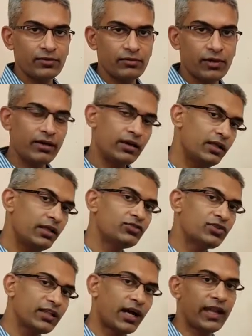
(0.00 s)
but is
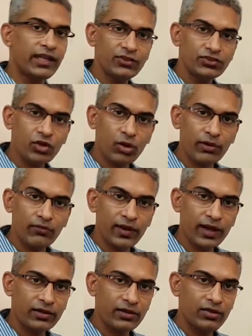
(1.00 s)
it the highest common
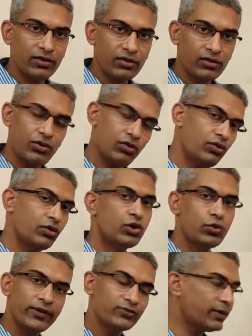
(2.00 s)
factor? No,
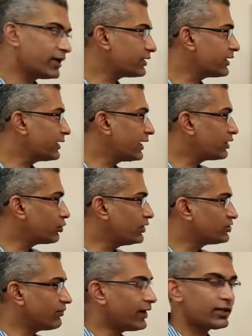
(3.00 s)
2 is bigger than that, 2 is
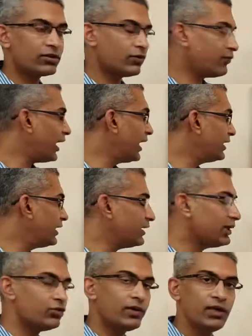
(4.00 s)
a factor of 18
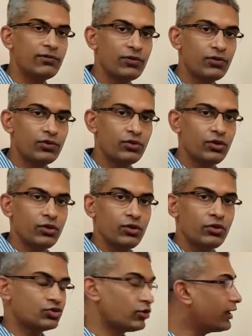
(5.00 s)
and 24.
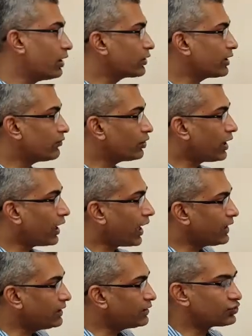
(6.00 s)
So we are looking for the
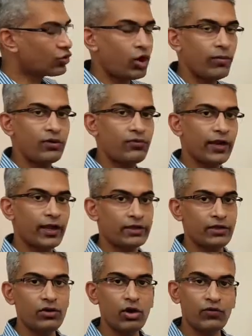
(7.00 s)
highest common factor
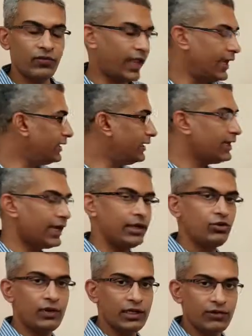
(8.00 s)
of 18 and
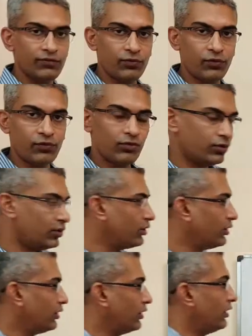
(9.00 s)
24.
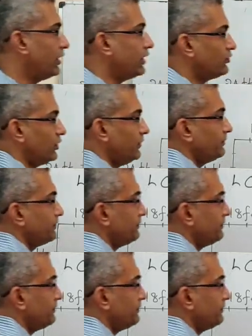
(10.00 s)
Let us see,